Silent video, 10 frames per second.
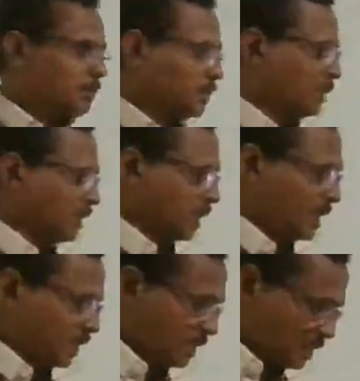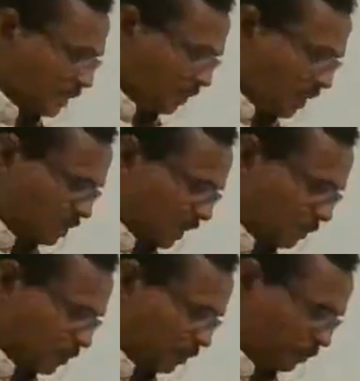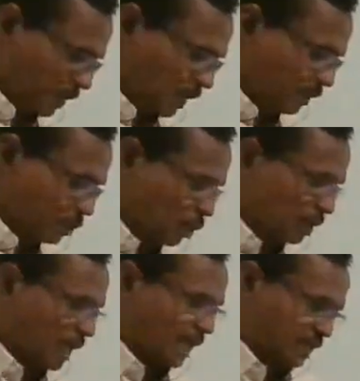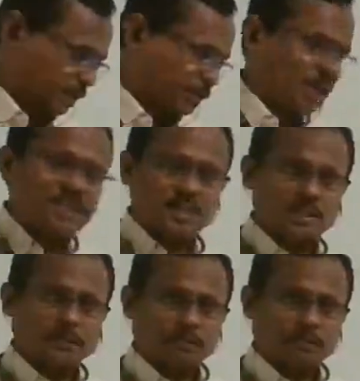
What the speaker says: that contains several types of electron acceptors.